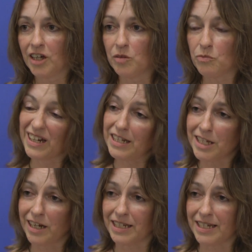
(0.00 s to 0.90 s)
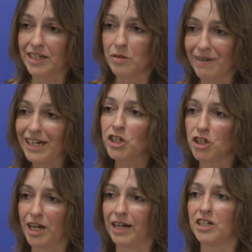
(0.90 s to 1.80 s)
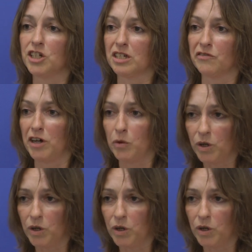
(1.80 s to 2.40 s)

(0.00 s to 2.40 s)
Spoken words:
can bring insights into major challenges of our